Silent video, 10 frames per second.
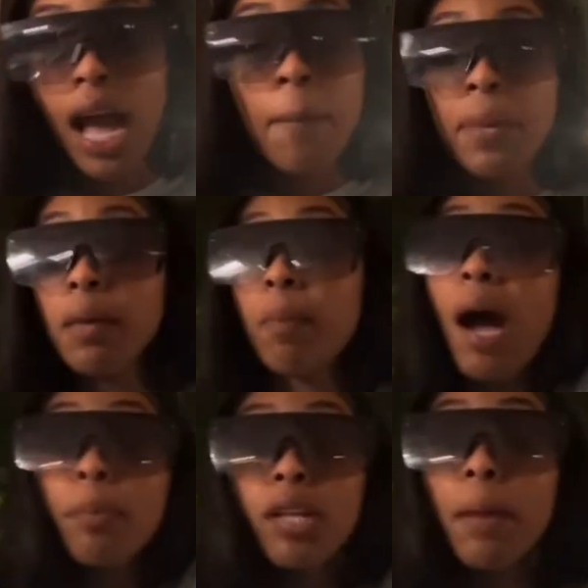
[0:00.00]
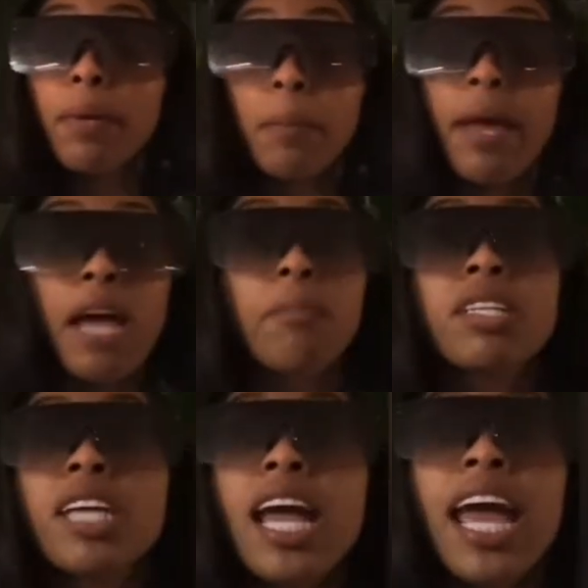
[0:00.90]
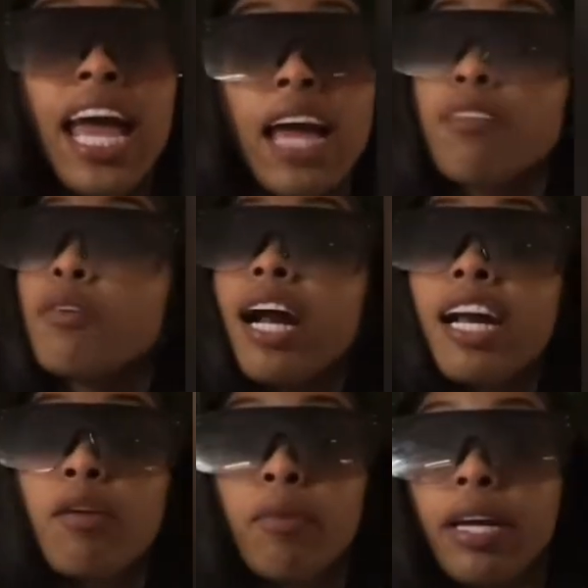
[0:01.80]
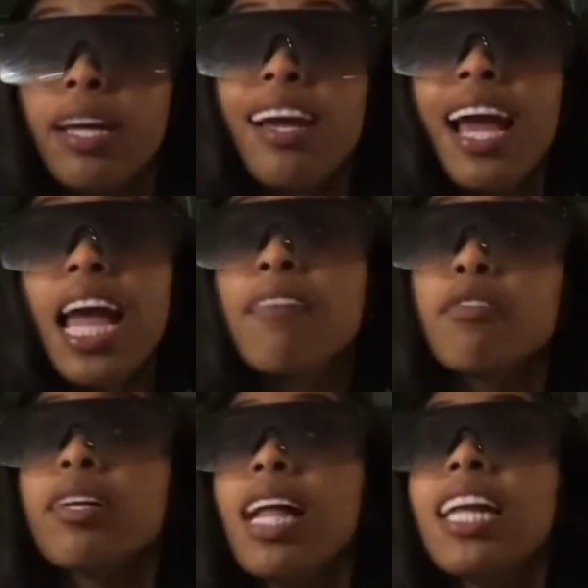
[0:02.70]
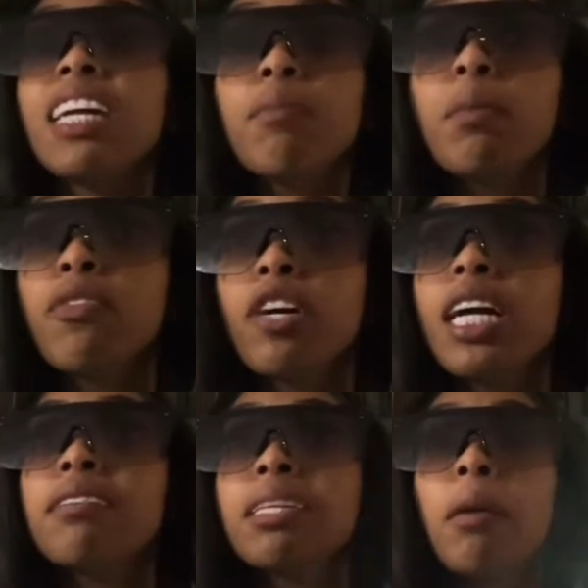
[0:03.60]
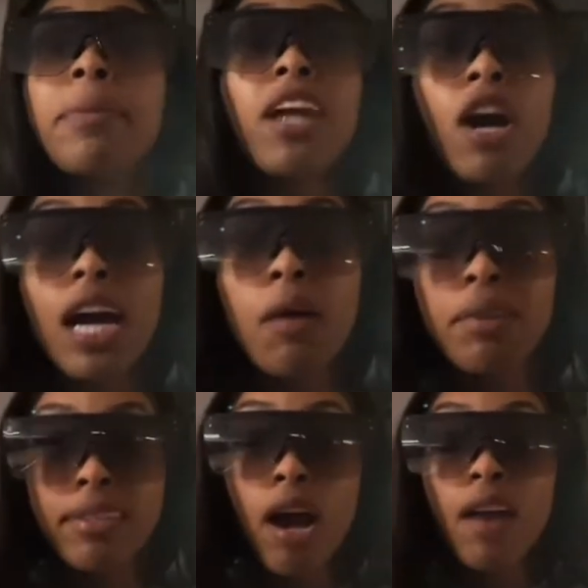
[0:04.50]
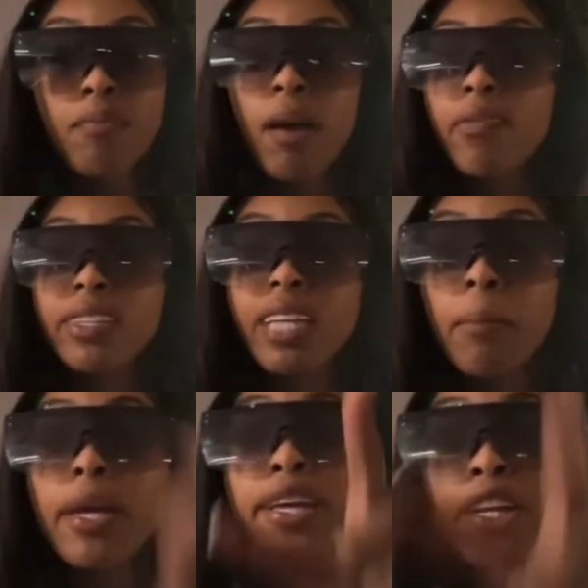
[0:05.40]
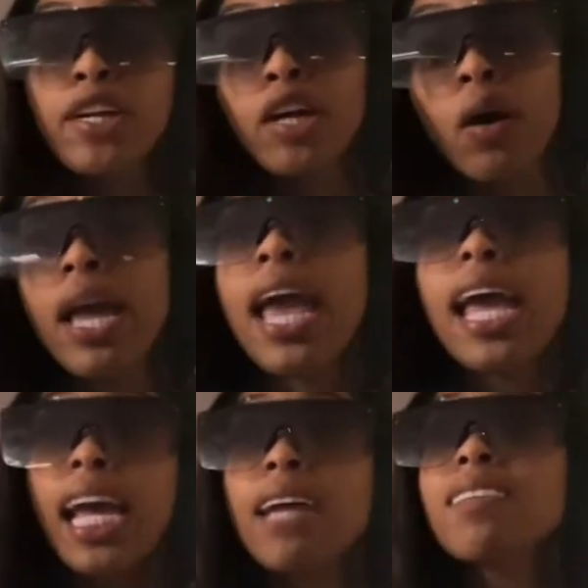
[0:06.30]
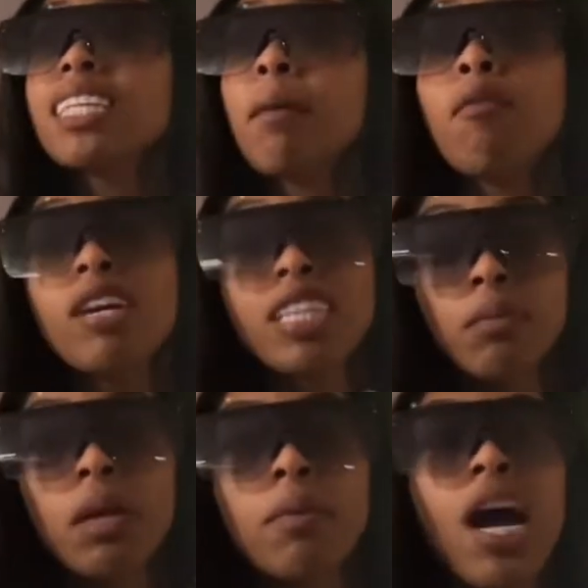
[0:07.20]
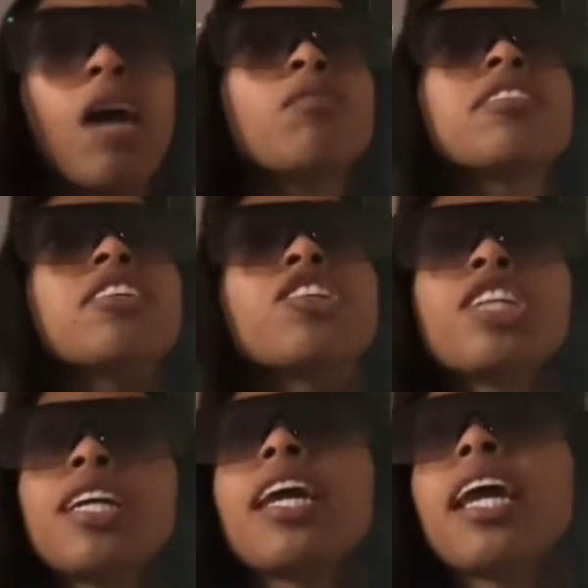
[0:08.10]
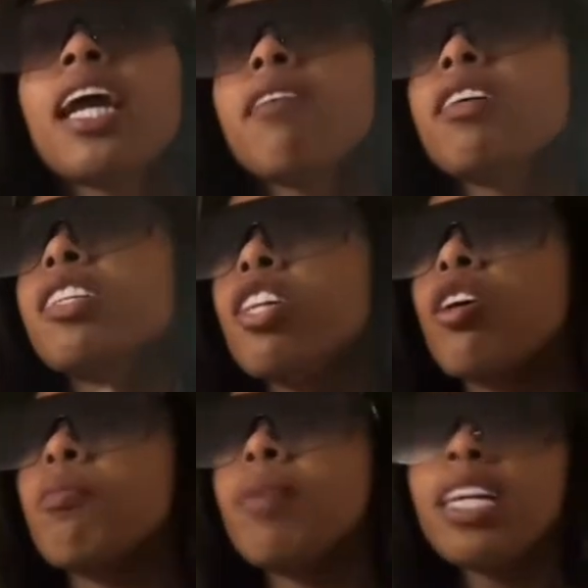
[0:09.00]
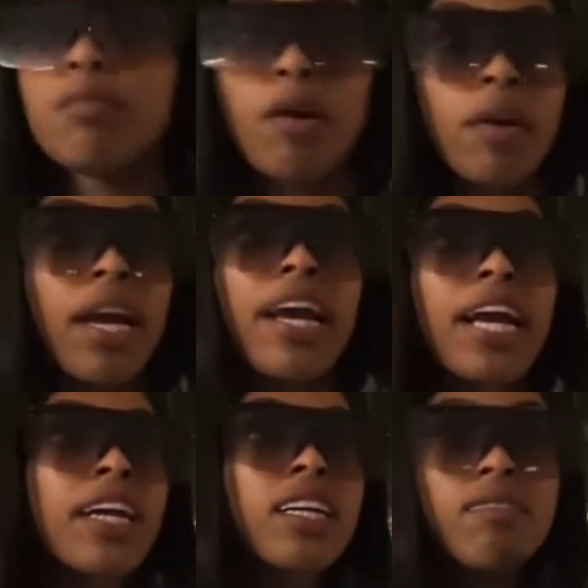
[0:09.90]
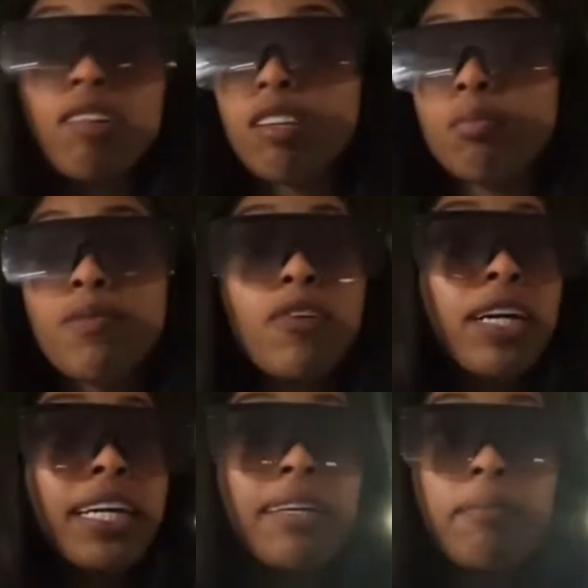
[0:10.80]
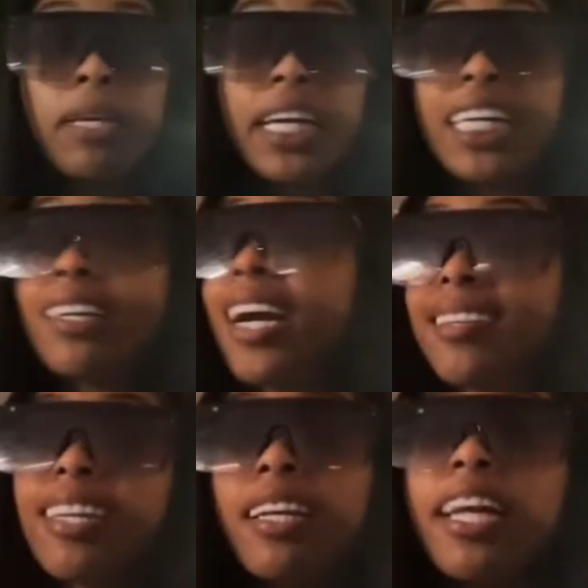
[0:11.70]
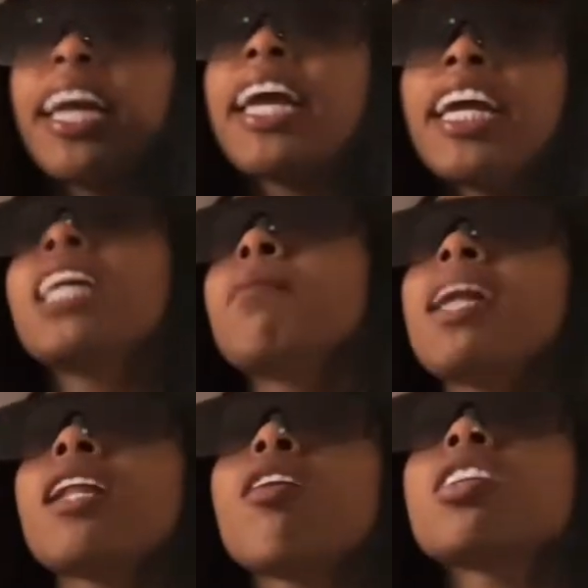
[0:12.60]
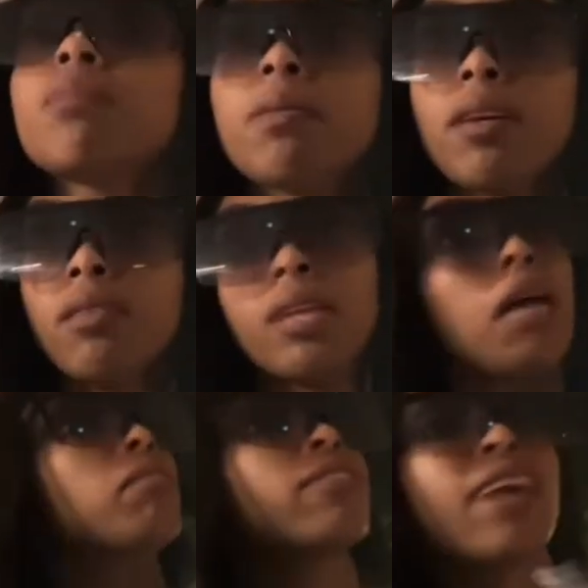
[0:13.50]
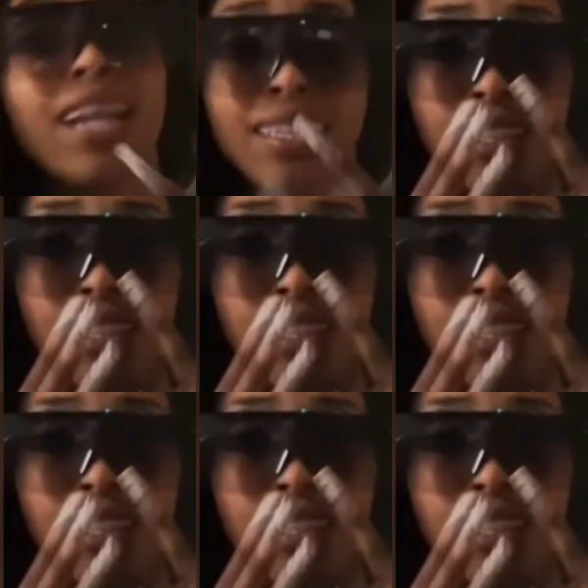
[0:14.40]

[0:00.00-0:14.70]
I've been popular. I've been a bad bitch. Everywhere I done went, everywhere that I've never been before, every time I've been to Heart, I went to Heart for my first time a year ago. Every time I went somewhere, bro, I was the shit every single place, bro. Everybody, before me and Ari got together, everybody noticed me, bro. I was fine